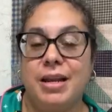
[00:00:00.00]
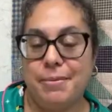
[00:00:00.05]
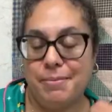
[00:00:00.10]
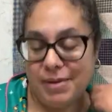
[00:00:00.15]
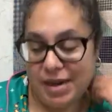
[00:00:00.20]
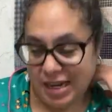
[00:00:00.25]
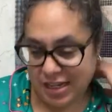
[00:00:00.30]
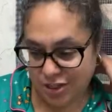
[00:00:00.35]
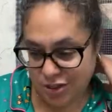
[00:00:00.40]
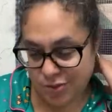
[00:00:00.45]

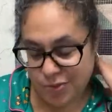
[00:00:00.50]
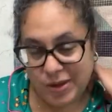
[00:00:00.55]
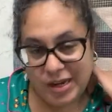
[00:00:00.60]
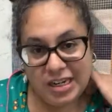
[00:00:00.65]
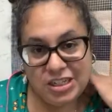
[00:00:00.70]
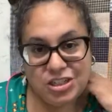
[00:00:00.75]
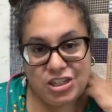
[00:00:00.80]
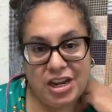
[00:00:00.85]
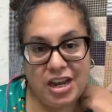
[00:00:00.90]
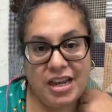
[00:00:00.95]
But I do want
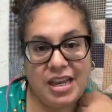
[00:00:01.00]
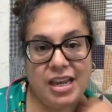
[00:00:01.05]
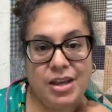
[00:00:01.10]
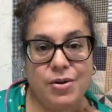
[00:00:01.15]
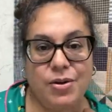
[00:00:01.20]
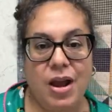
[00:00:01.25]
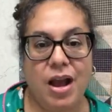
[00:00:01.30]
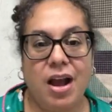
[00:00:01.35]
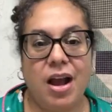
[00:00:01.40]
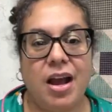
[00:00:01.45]
to check
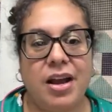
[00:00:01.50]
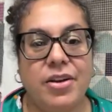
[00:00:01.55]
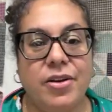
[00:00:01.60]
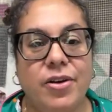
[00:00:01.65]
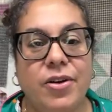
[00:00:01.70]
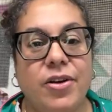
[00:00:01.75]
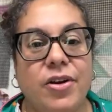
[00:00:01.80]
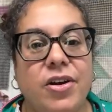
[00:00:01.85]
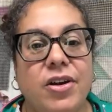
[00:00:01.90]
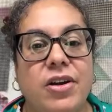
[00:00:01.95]
in on
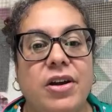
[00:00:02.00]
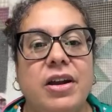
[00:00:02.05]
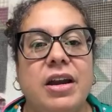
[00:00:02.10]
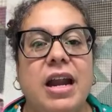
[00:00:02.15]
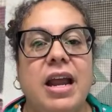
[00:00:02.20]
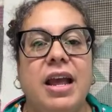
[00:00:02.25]
her